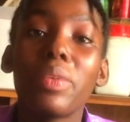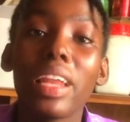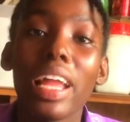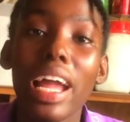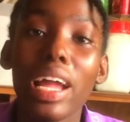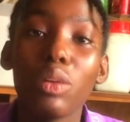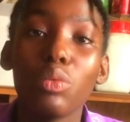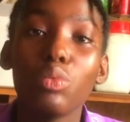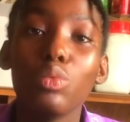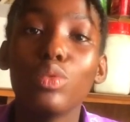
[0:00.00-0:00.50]

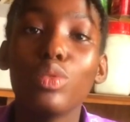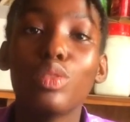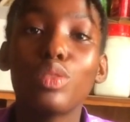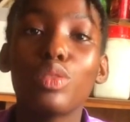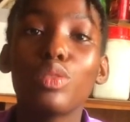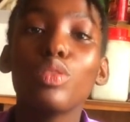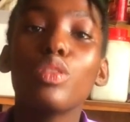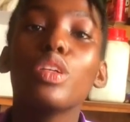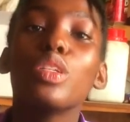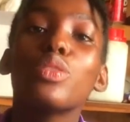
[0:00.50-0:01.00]
plywood,
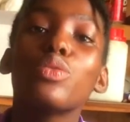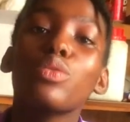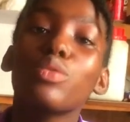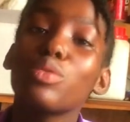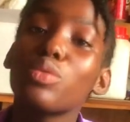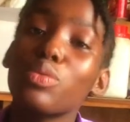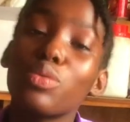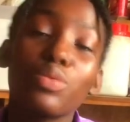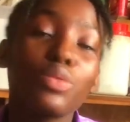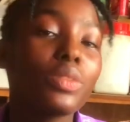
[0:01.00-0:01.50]
so it
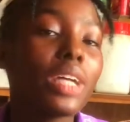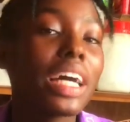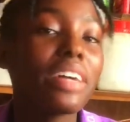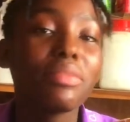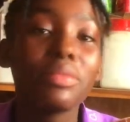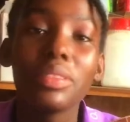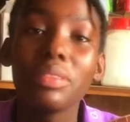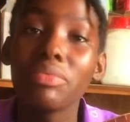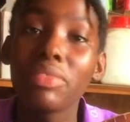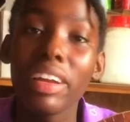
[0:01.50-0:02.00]
would
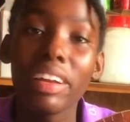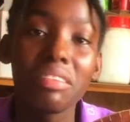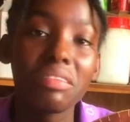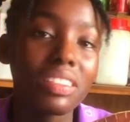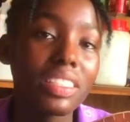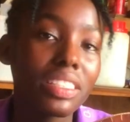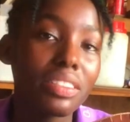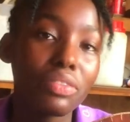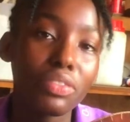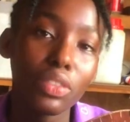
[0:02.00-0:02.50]
have been
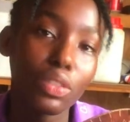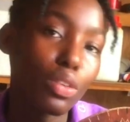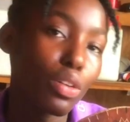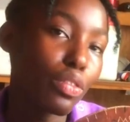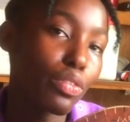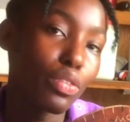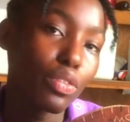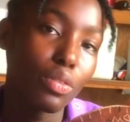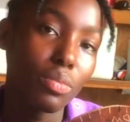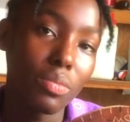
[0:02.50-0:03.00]
very
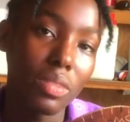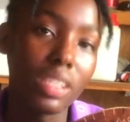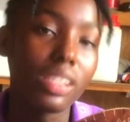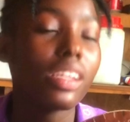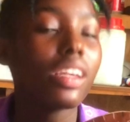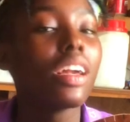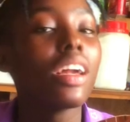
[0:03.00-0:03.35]
difficult for me.